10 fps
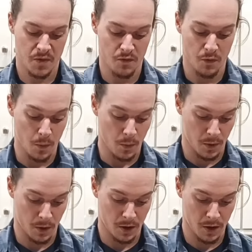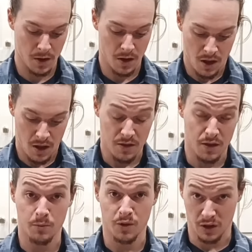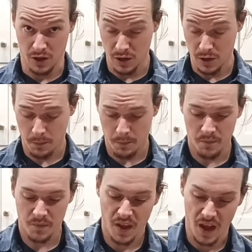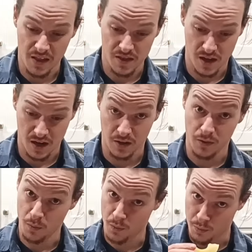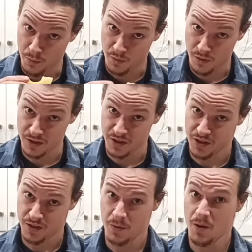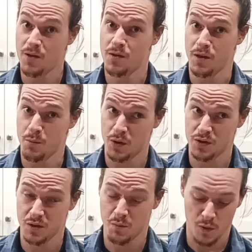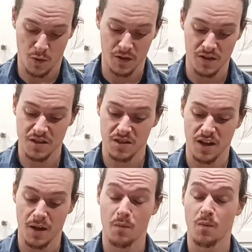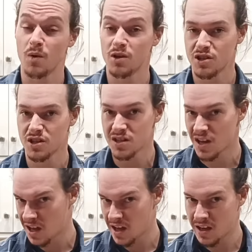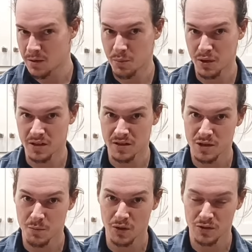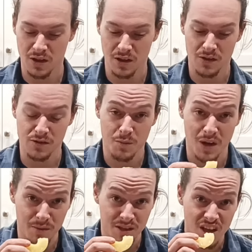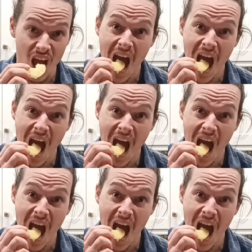for them to cure, and then we'll move on to the most important step, which is putting smoke to those babies.